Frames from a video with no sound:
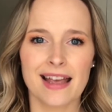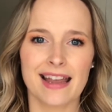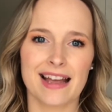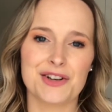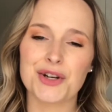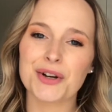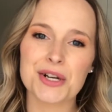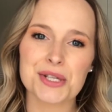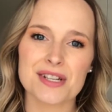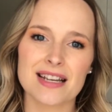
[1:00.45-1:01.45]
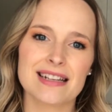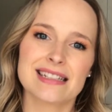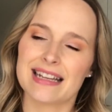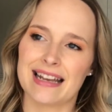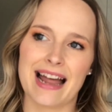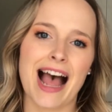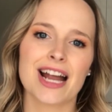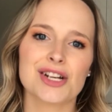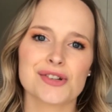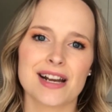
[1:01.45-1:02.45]
and nourish it and
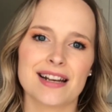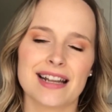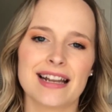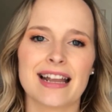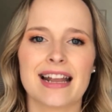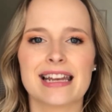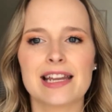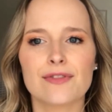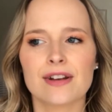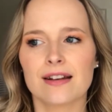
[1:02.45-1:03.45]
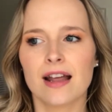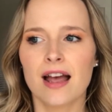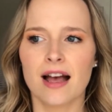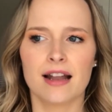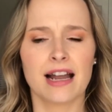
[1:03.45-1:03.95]
hydrate it, and even an